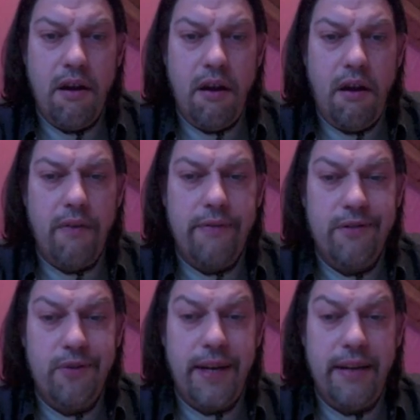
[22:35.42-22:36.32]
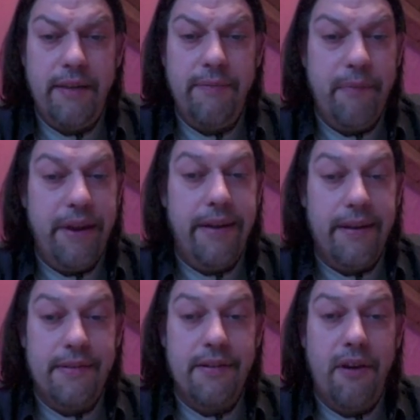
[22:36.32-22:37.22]
Oh, 20
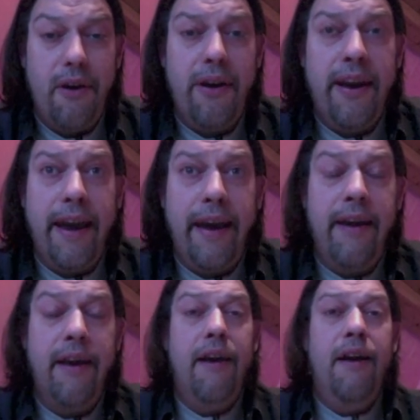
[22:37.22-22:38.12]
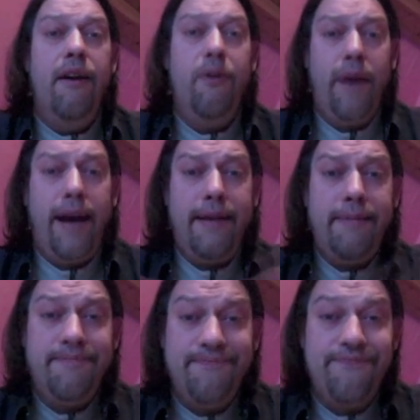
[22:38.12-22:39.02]
minutes. Okay, well,
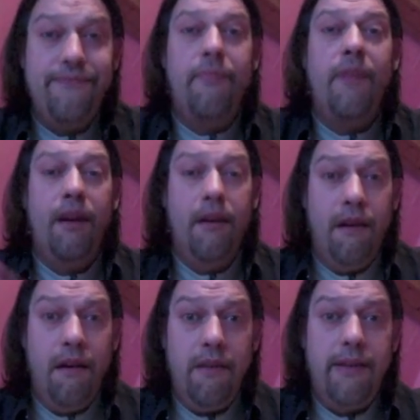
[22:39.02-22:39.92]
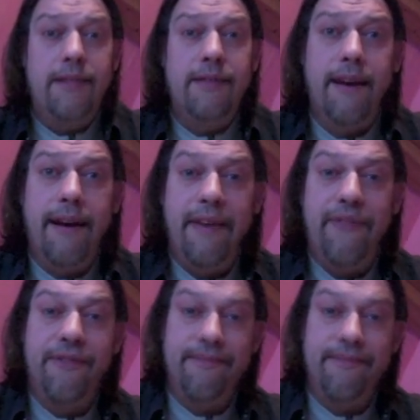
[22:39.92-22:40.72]
that's life.